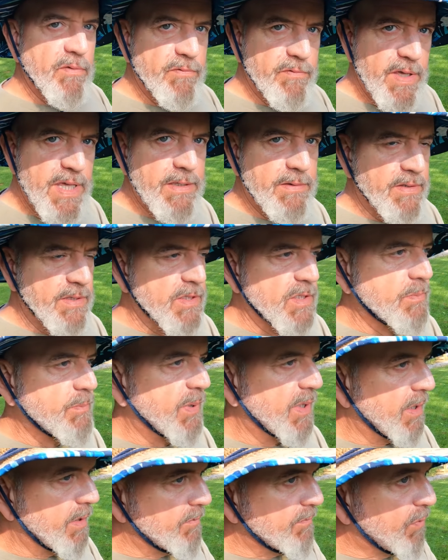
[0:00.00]
prevent this,
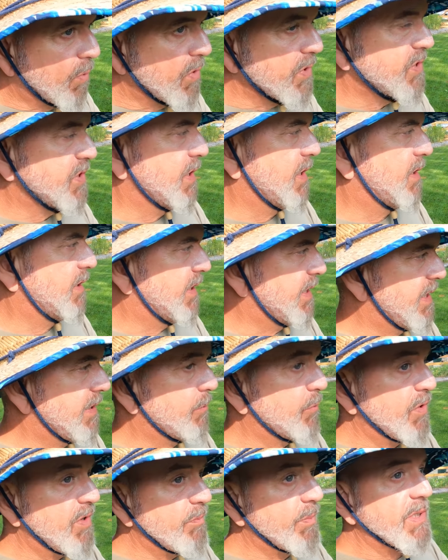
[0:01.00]
but
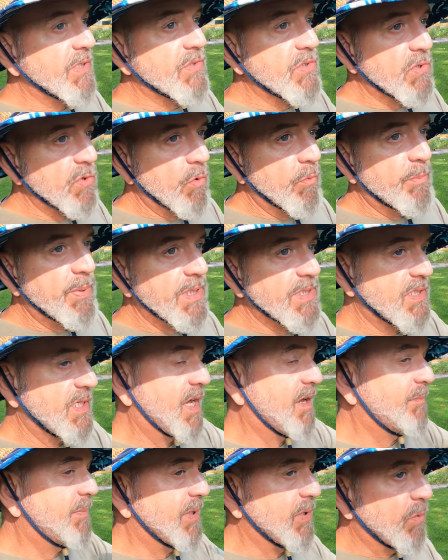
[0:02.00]
unfortunately, we've been so
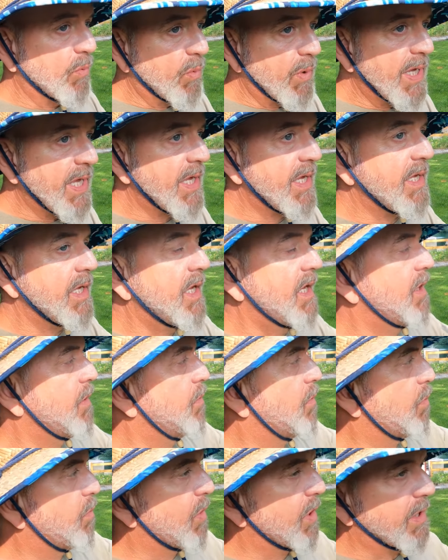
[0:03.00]
busy. I've been away.
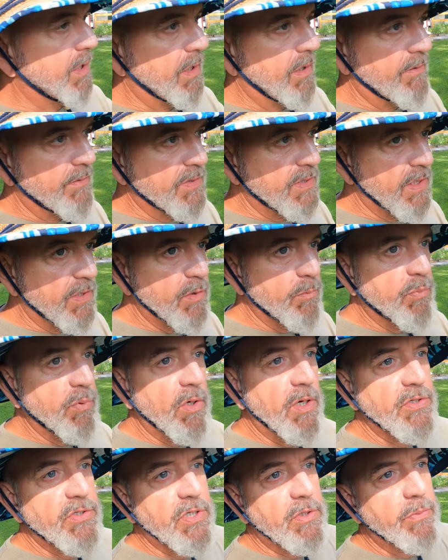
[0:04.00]
We're working on this other
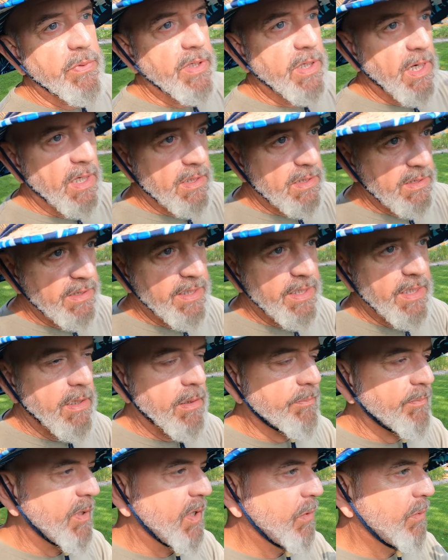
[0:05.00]
project. We got
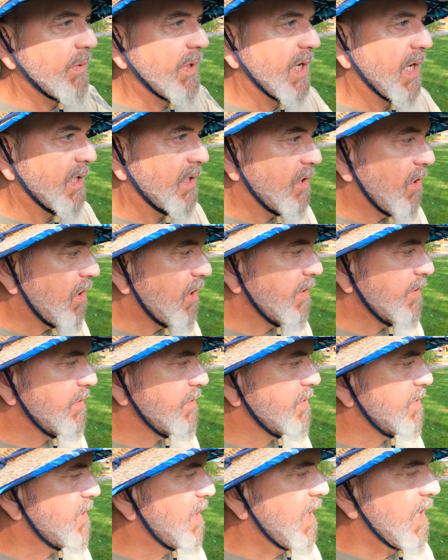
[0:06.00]
cleanup we got
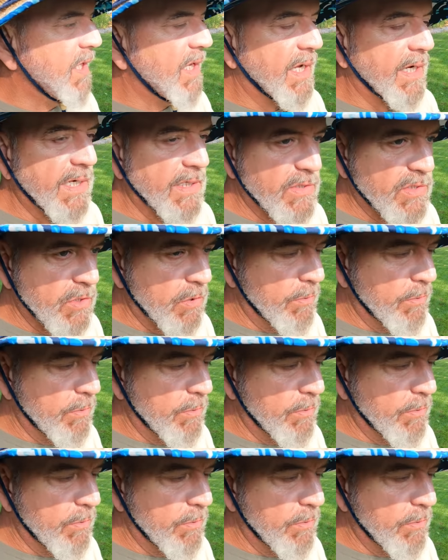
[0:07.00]
gardens. I got